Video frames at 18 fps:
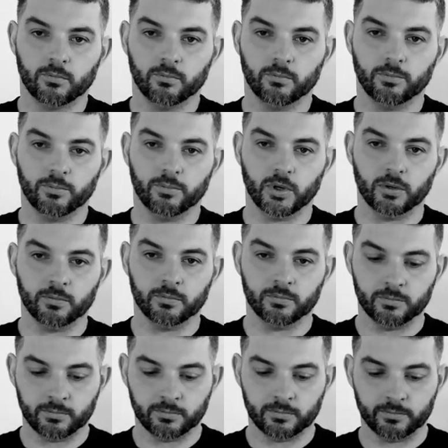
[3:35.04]
Boom.
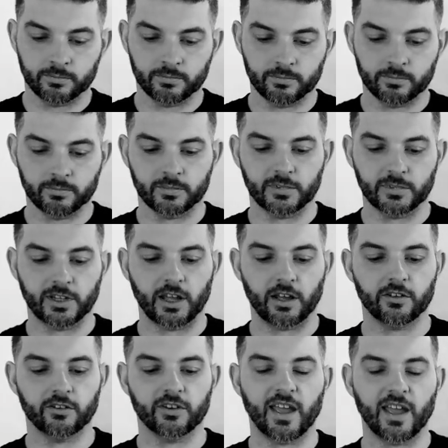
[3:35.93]
Now
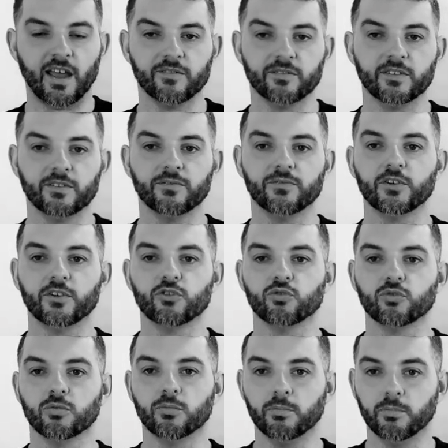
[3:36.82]
you have the
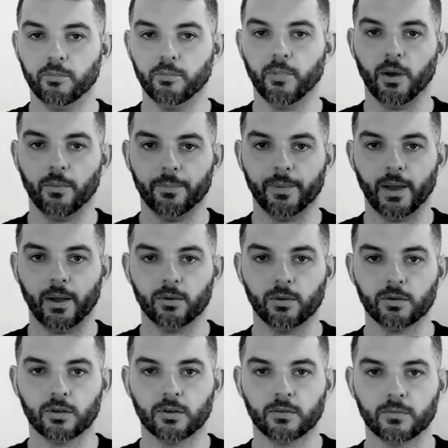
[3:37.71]
visual pop
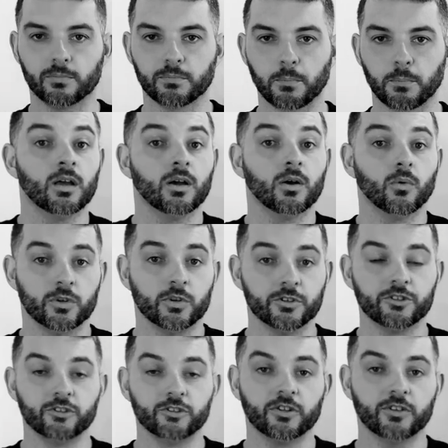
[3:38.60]
out.
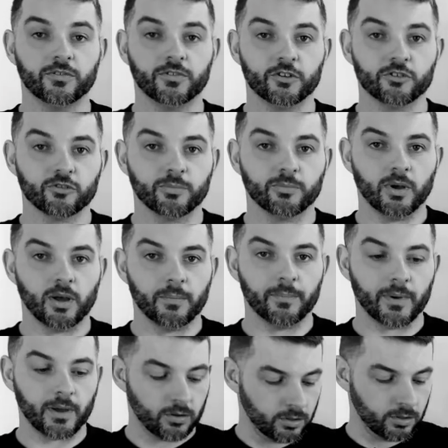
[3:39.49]
Once you do the visual pop
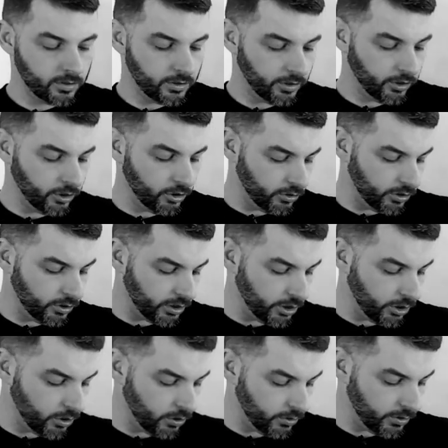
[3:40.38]
out, now you're going to
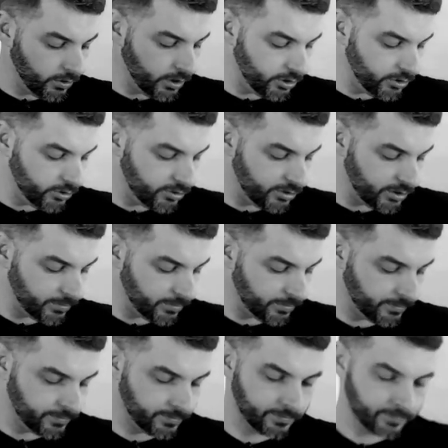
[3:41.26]
go into
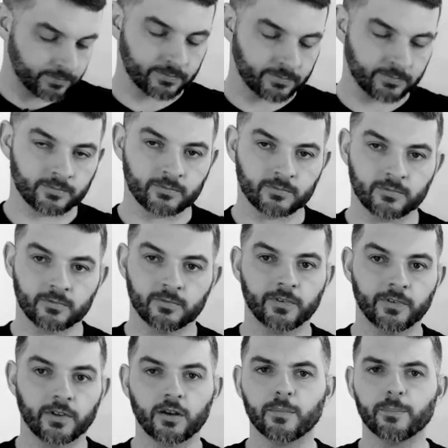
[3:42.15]
some
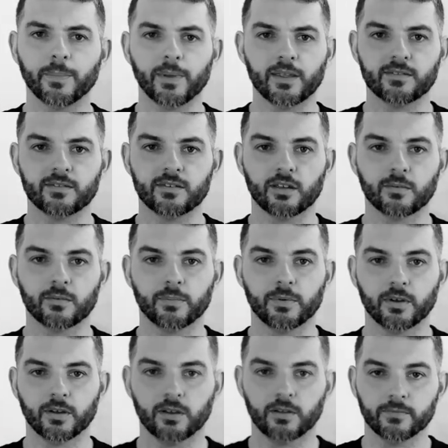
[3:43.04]
very basic
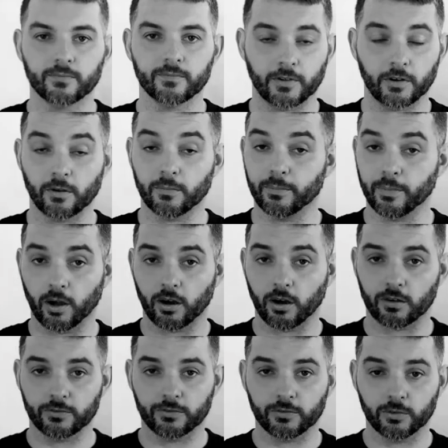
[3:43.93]
but very
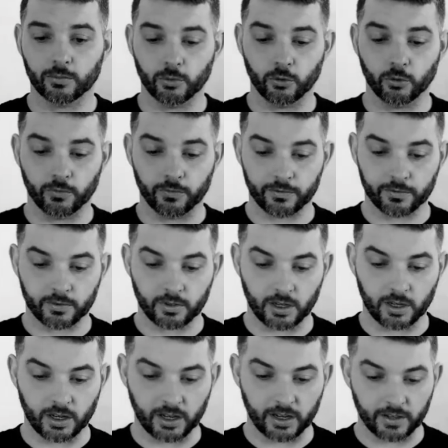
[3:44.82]
powerful moves.
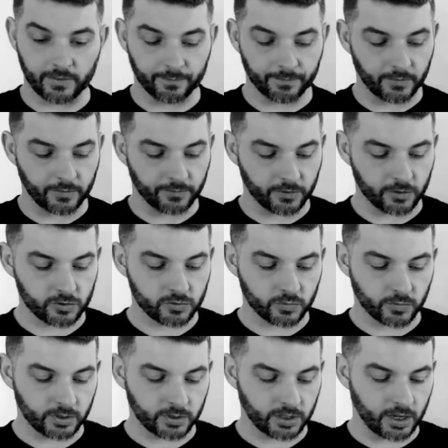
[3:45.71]
The first
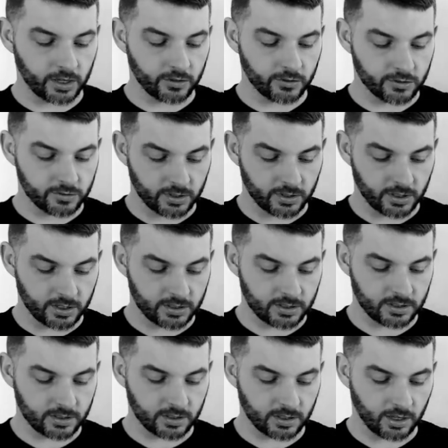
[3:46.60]
one that I use with
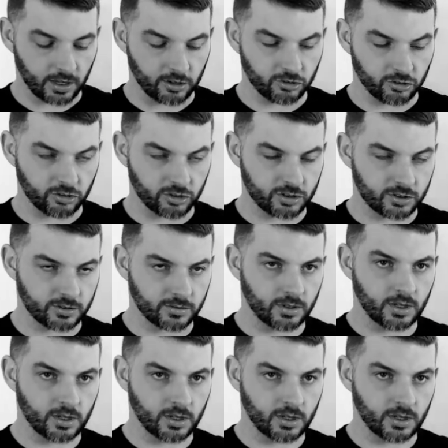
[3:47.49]
this is just